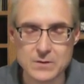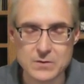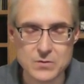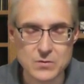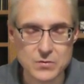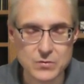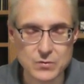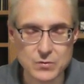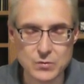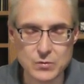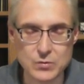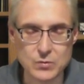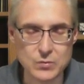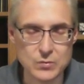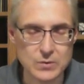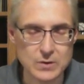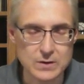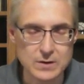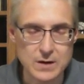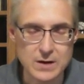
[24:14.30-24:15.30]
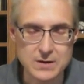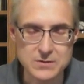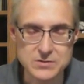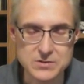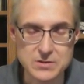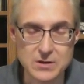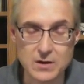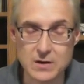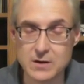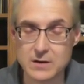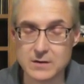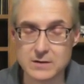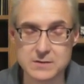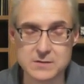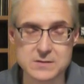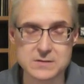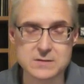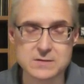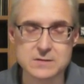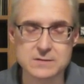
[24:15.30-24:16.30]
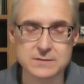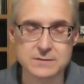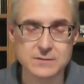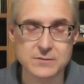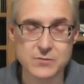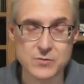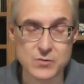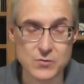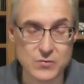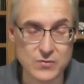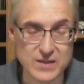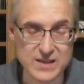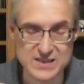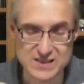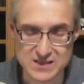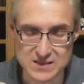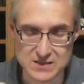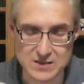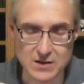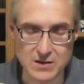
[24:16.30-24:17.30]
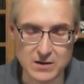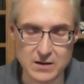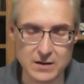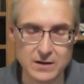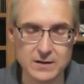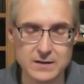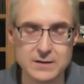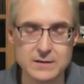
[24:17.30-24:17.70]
through our songs, through this song.